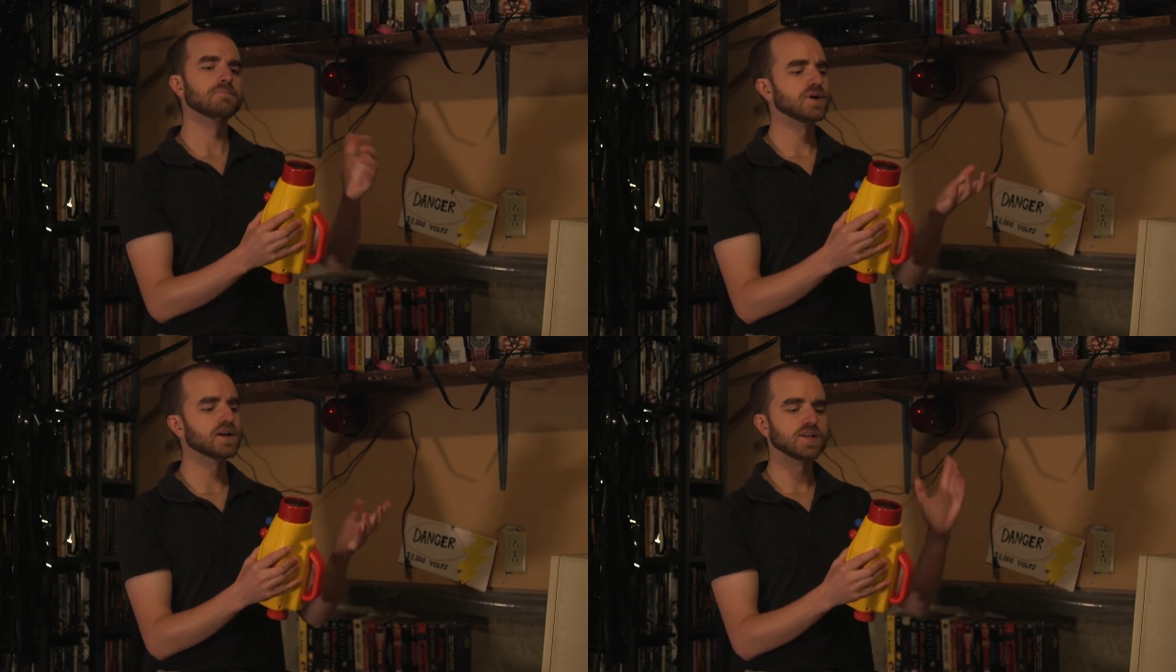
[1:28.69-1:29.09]

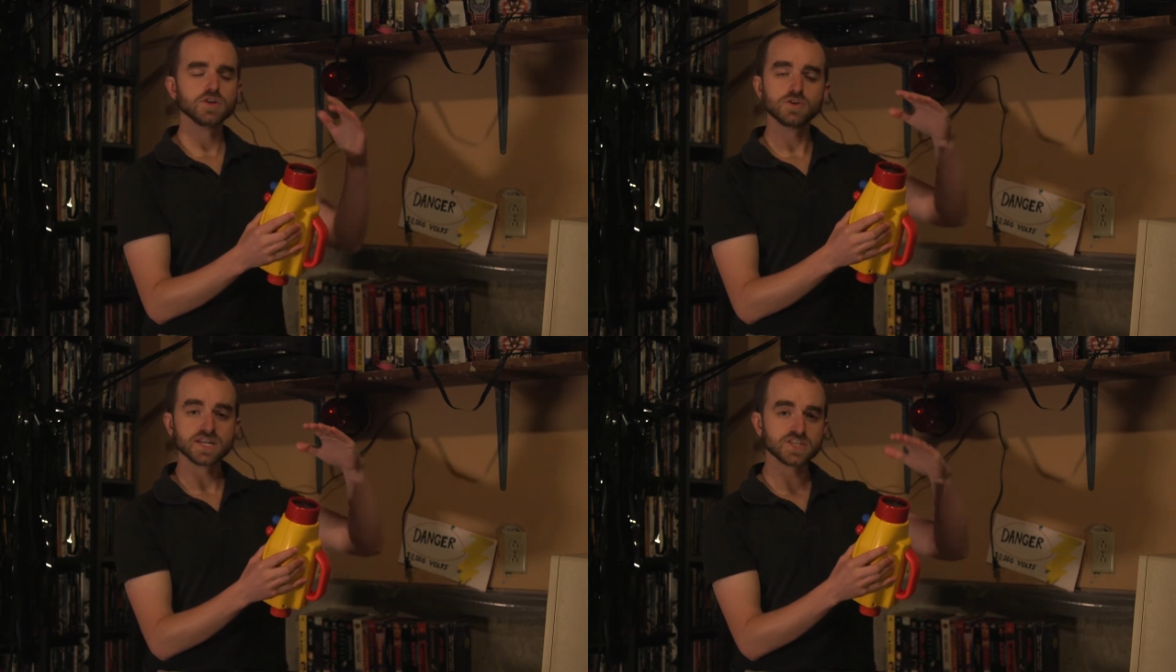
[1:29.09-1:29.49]
but
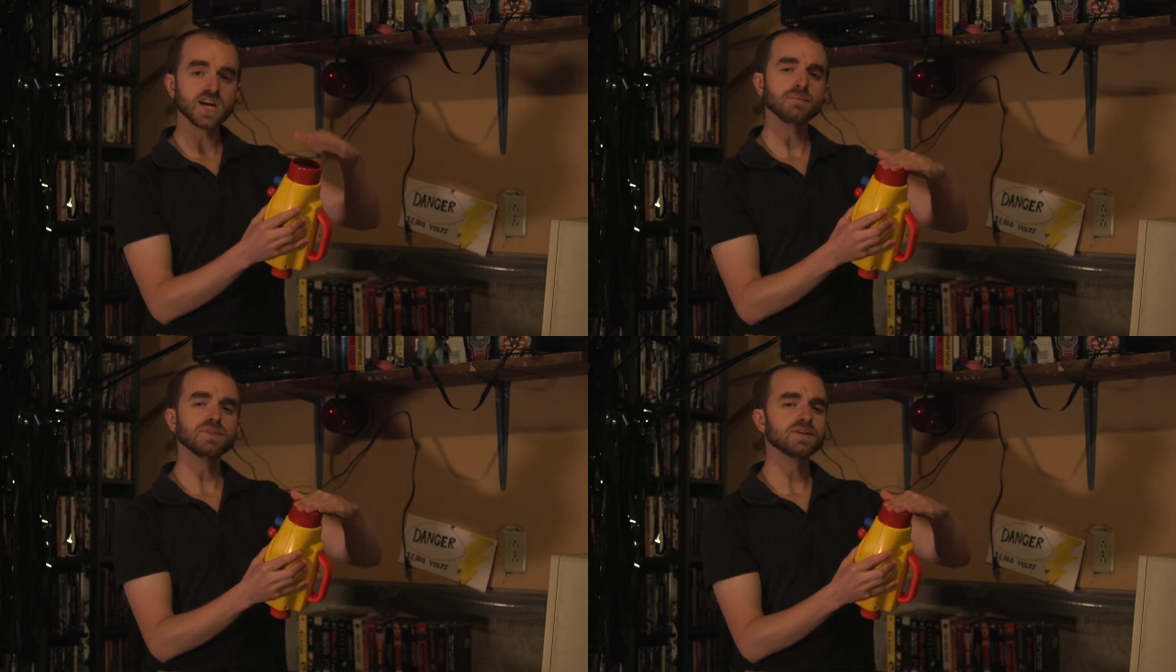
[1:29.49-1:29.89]
you can
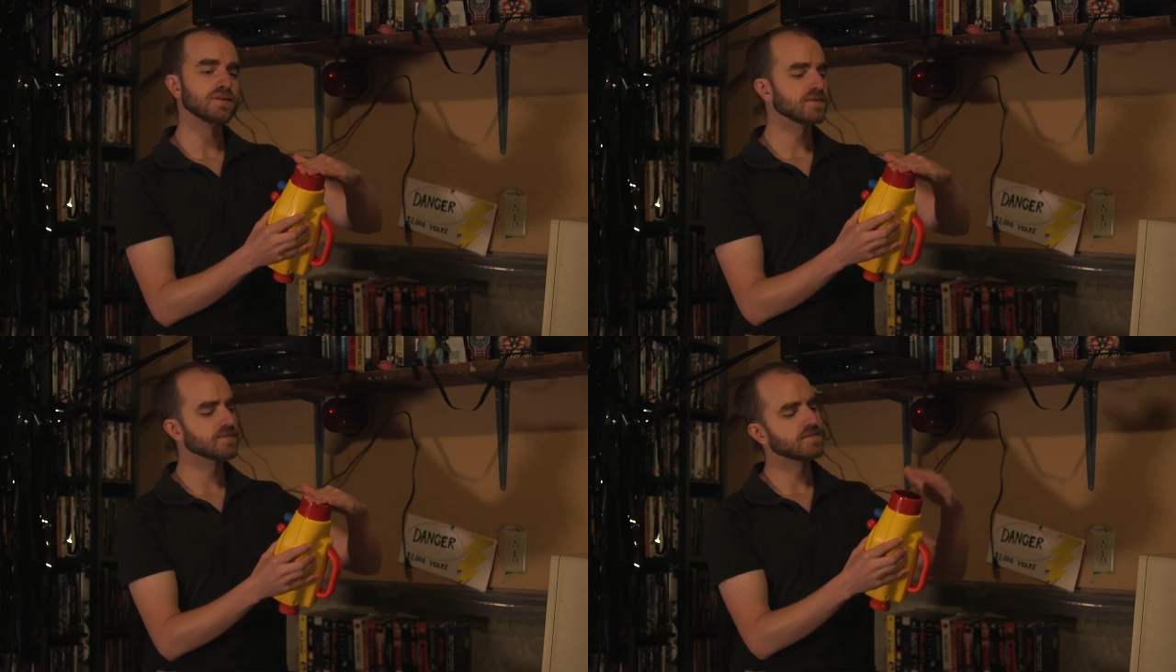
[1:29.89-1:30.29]
jam
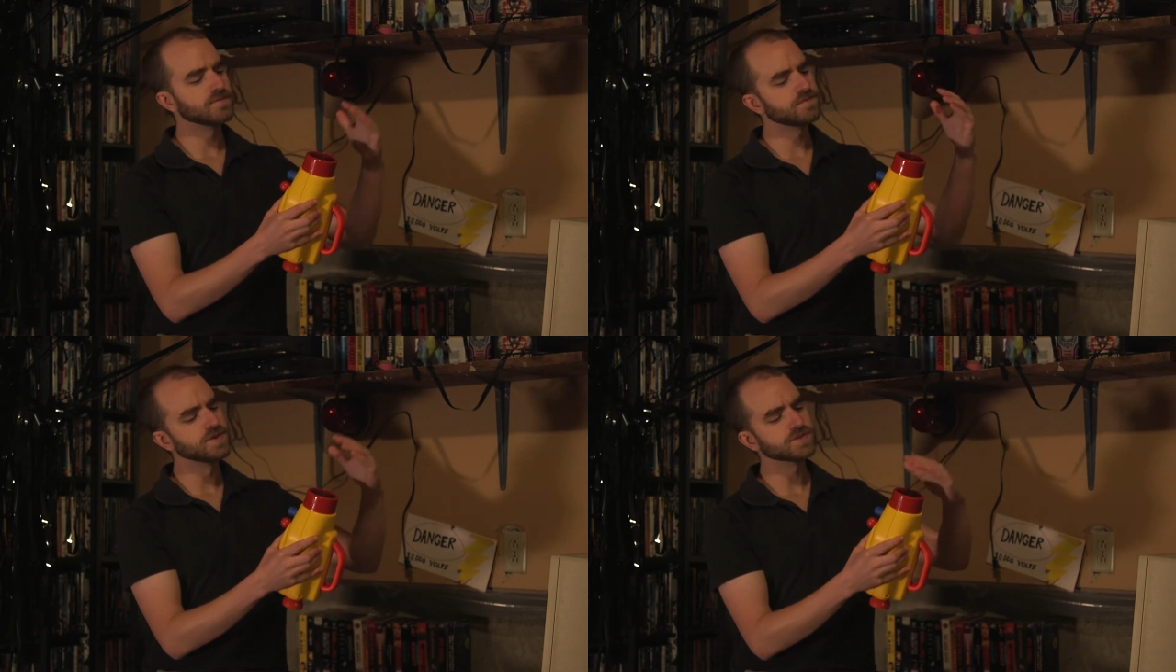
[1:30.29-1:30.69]
the
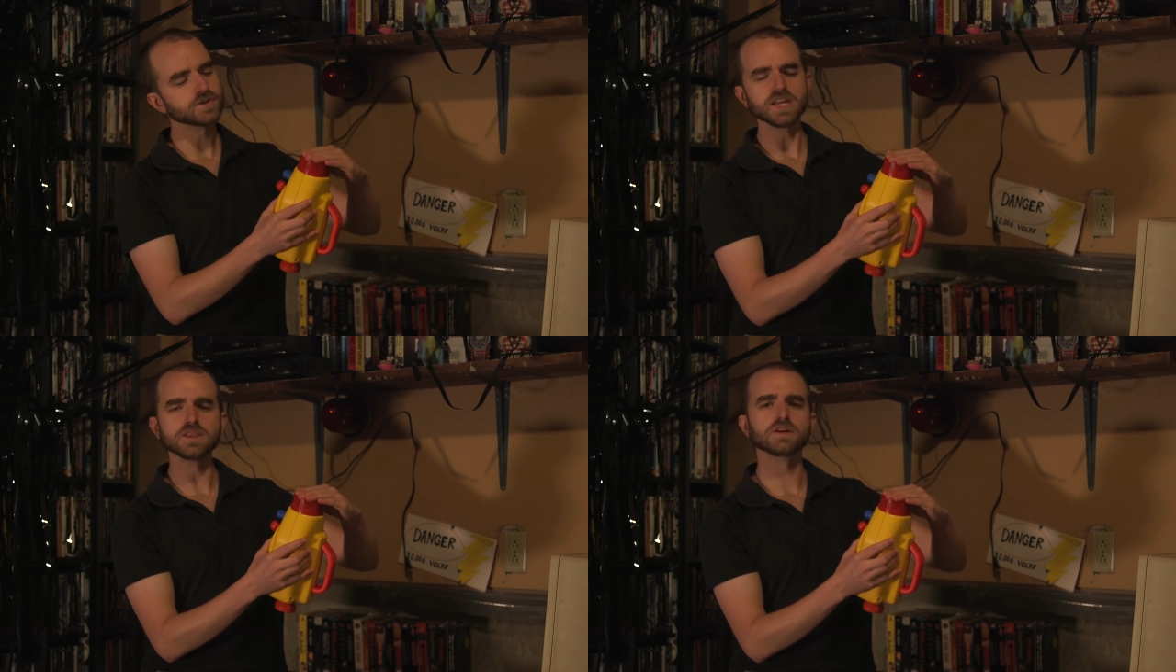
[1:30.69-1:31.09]
filter
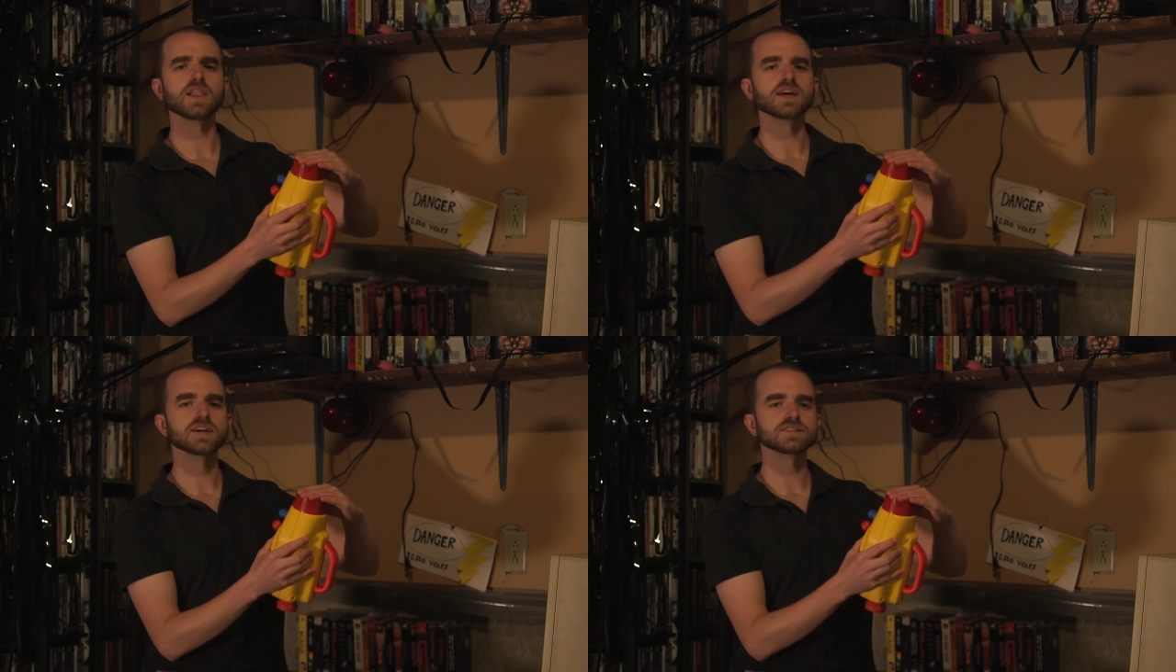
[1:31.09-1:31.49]
in there,
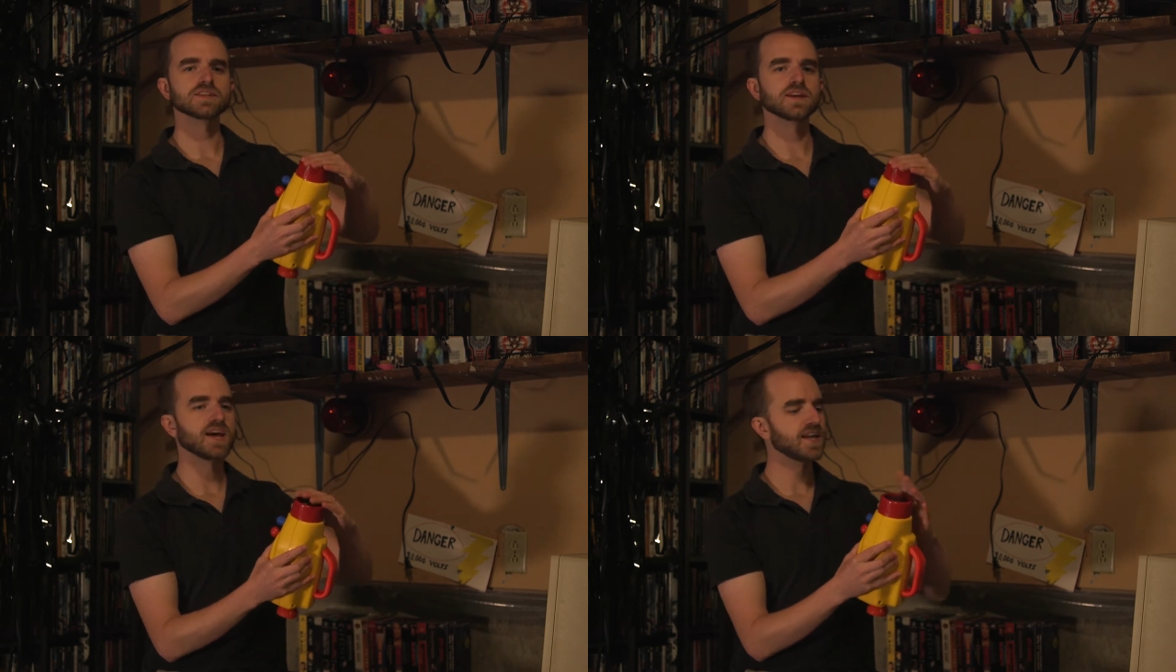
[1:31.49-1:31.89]
like I
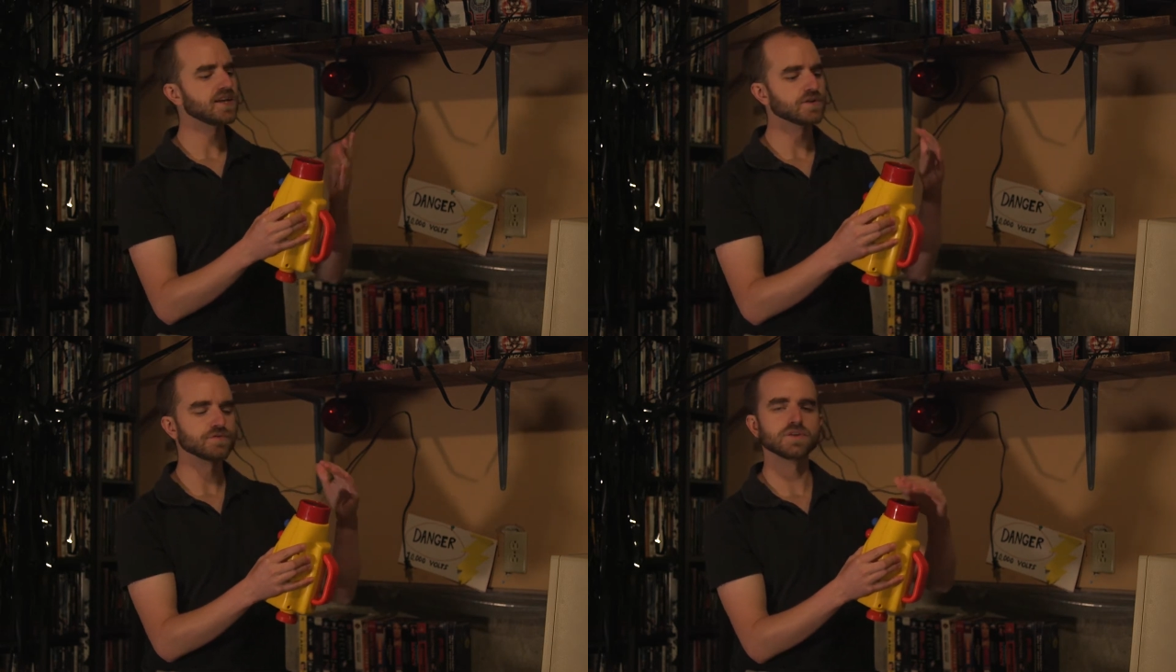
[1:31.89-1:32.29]
said, and
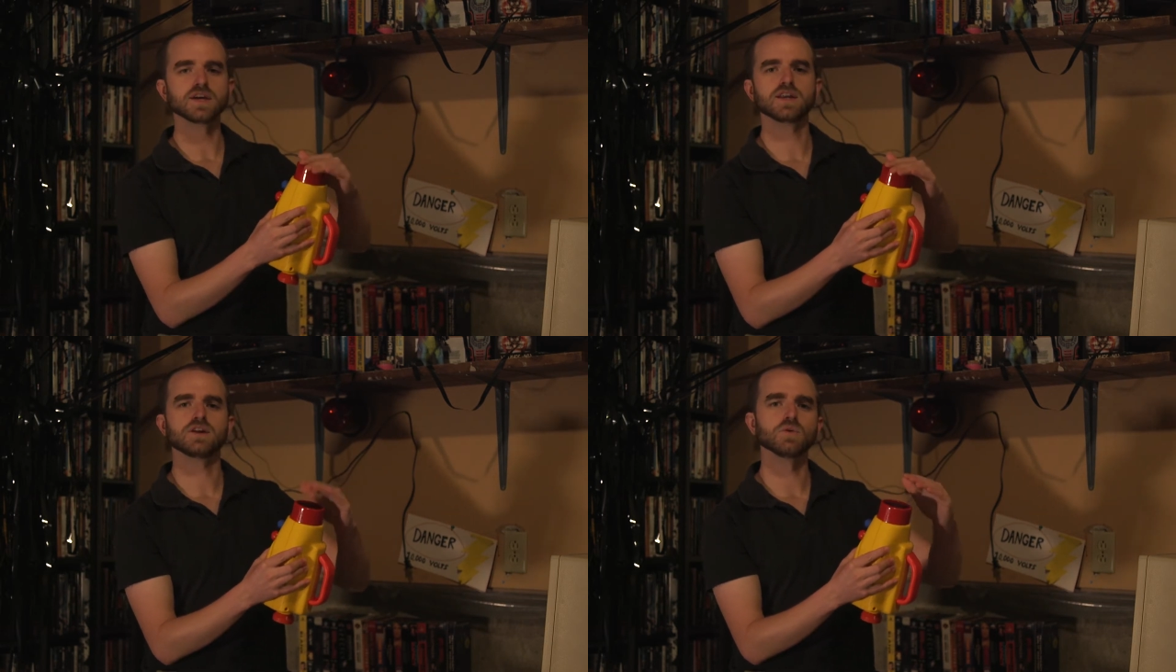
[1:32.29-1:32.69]
it'll
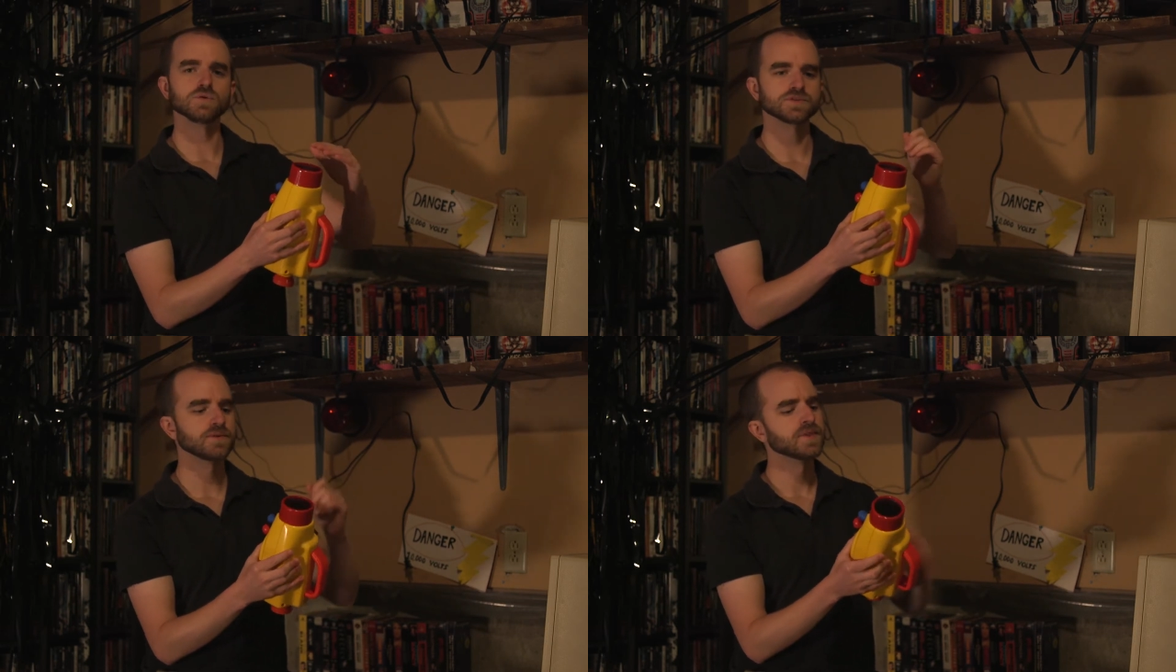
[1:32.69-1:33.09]
fit and
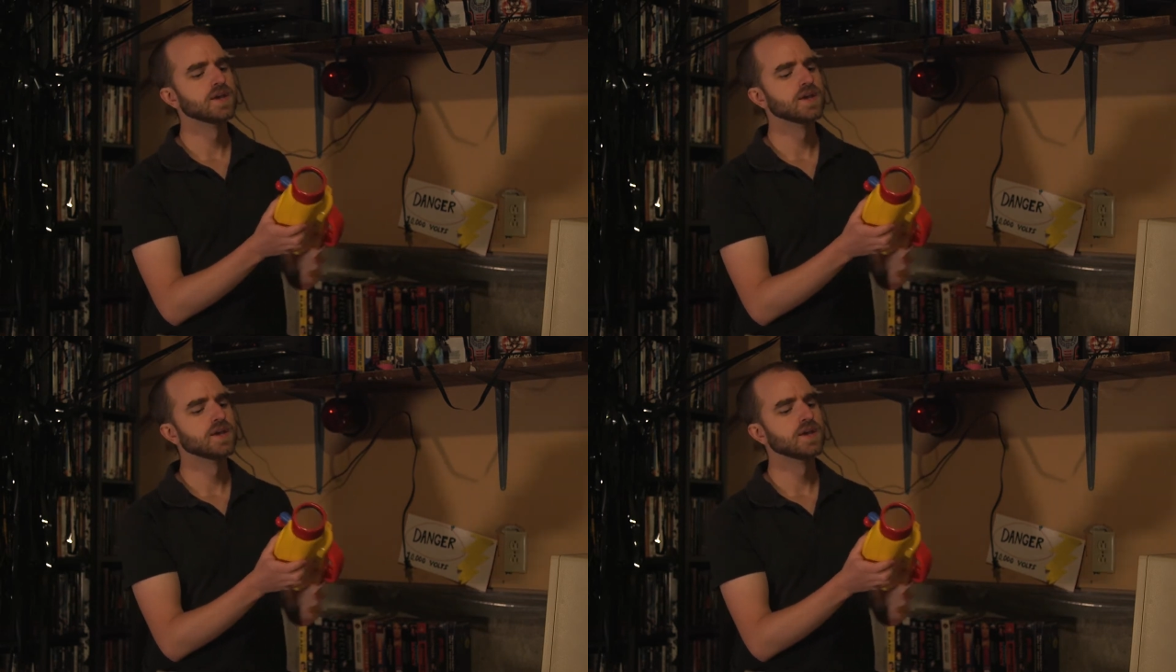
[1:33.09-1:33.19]
hold.